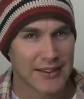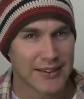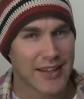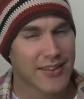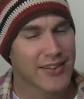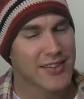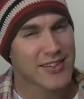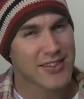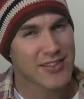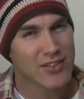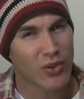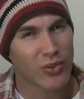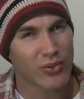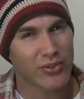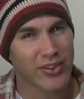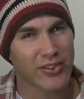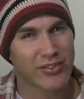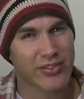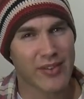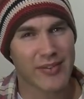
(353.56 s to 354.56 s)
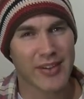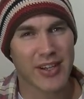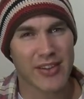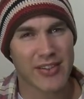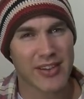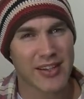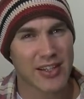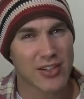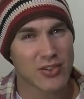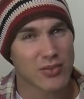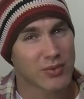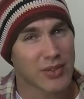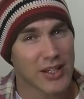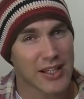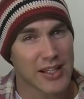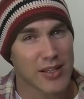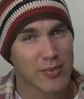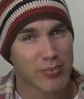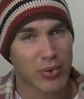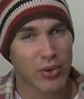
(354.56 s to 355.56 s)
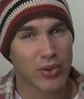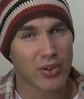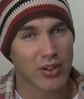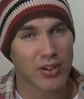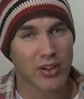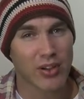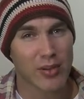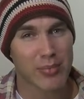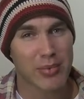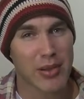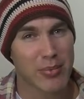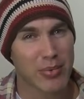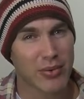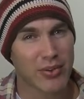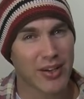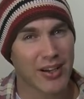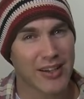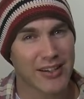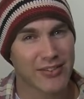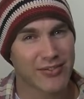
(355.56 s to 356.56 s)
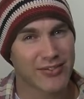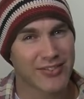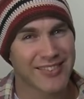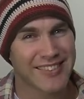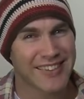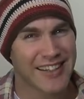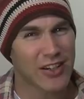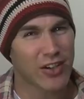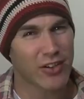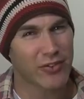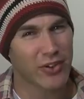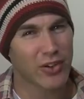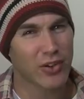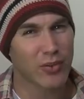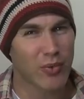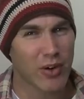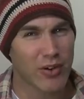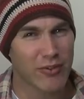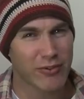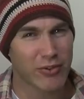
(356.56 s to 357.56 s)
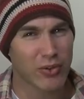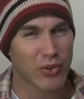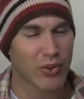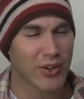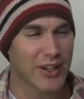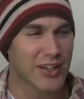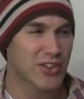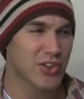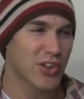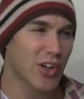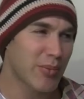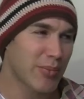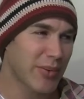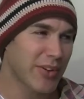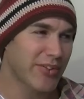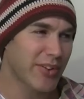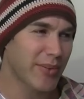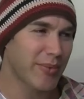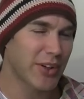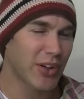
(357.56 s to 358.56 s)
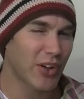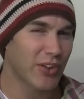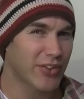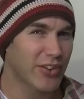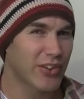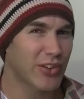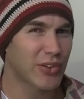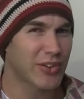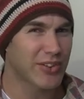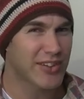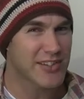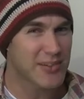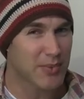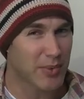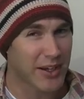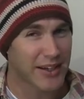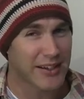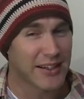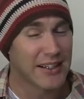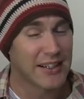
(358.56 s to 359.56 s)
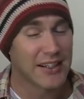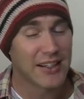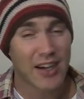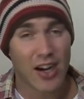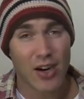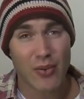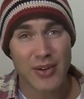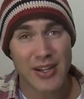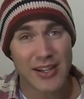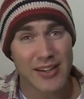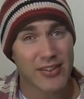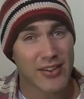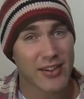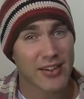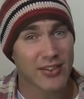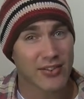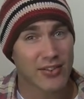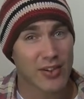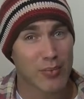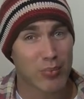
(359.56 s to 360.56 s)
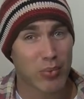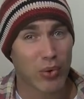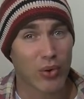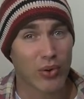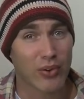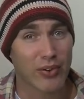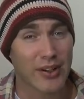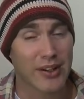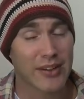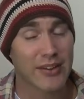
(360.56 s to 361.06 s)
Now, this is also something I think is really important. A lot of people kind of get off on the wrong foot or get shown by someone not to do it this way. I really think it's important.